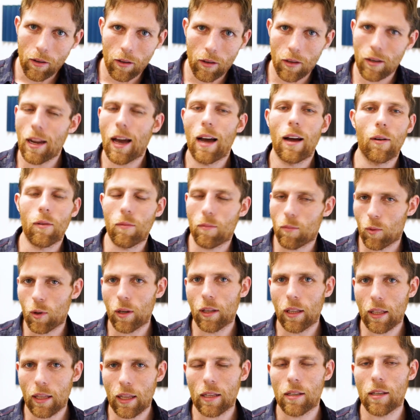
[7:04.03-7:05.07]
Not
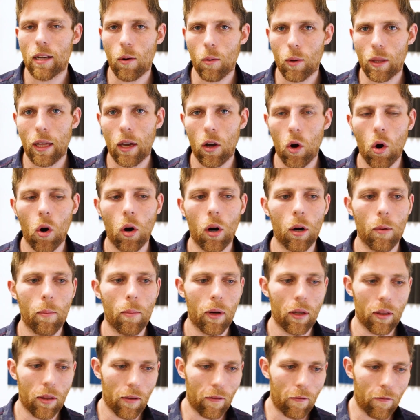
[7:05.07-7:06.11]
really, that's not what they are,
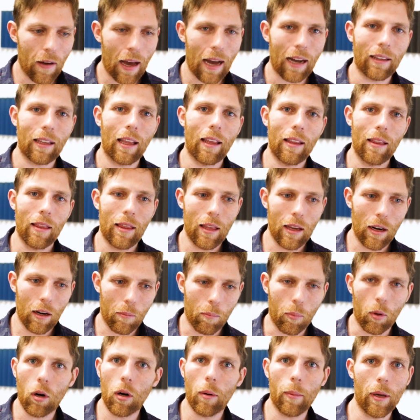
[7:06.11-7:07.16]
but the fact that they're
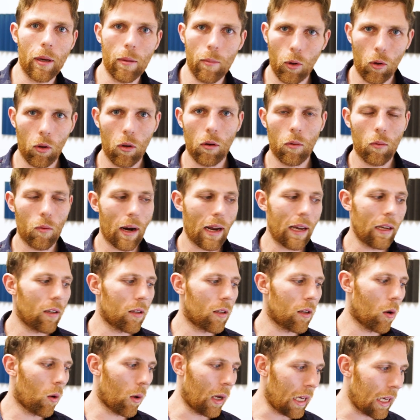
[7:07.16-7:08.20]
permeable, right?
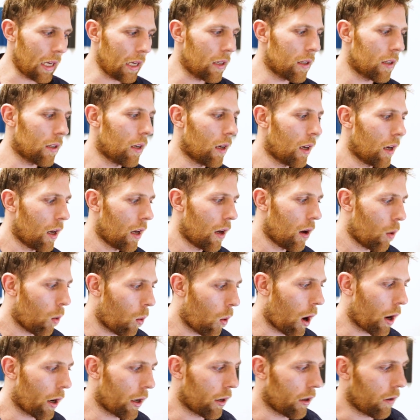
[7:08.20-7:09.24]
So heat,
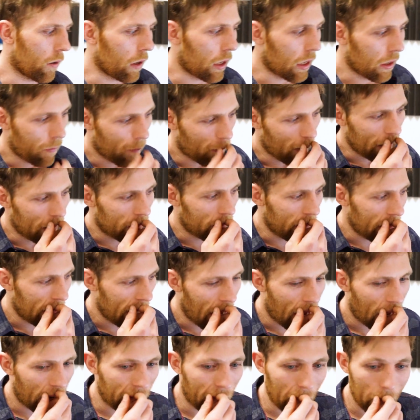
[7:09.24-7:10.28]
water can
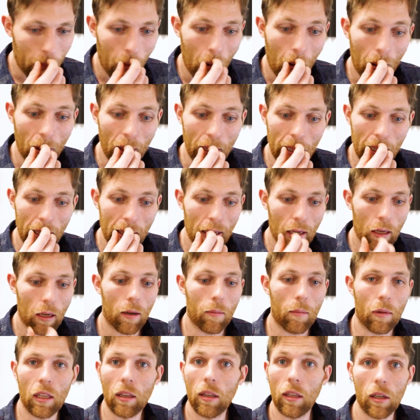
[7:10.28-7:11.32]
ventilate out of it. Poly,
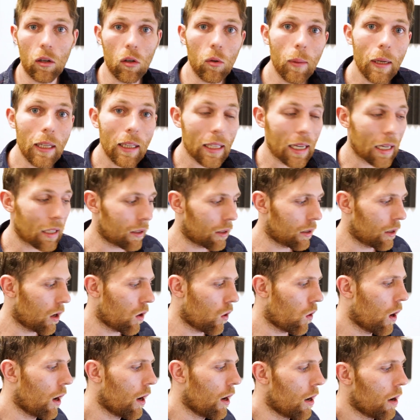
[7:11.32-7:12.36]
um, a little bit less
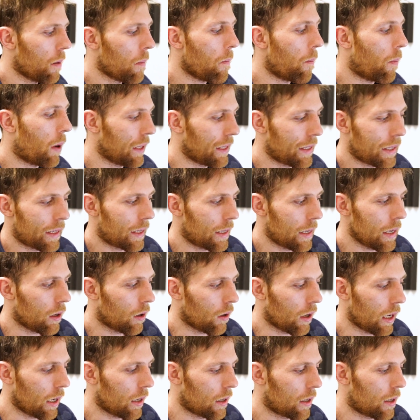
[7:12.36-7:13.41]
so, but
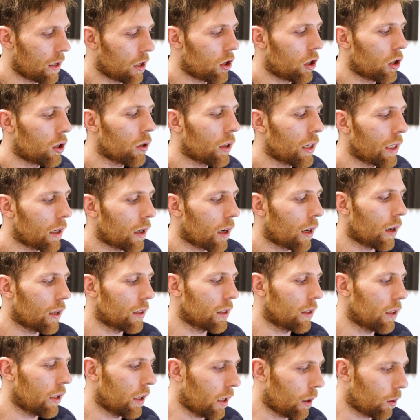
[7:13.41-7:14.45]
still, it shouldn't
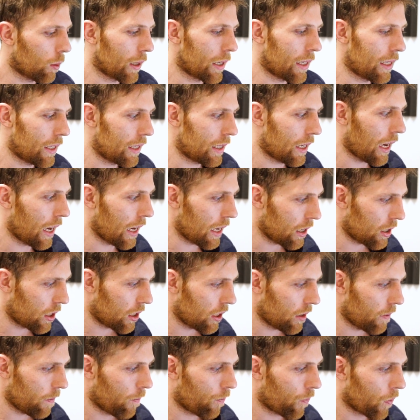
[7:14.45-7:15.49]
cause
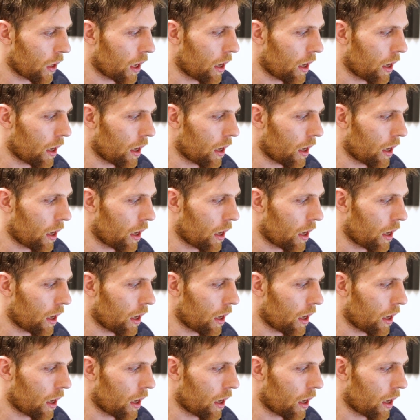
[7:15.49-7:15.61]
irritation.